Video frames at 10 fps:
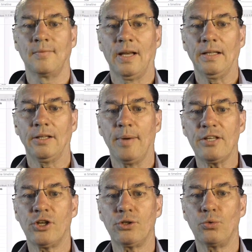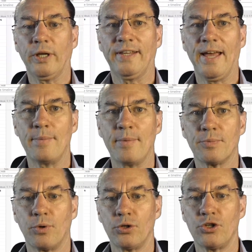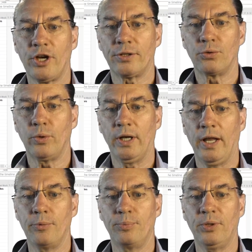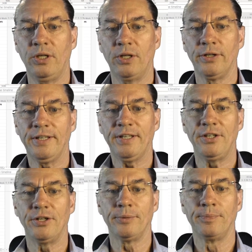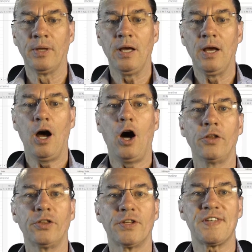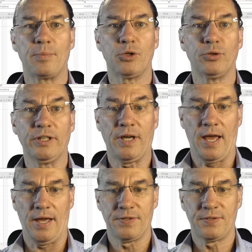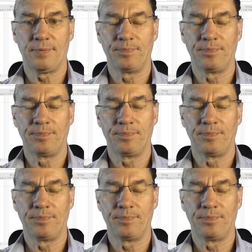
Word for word: The budget with the MS Project will appear here on the summary task.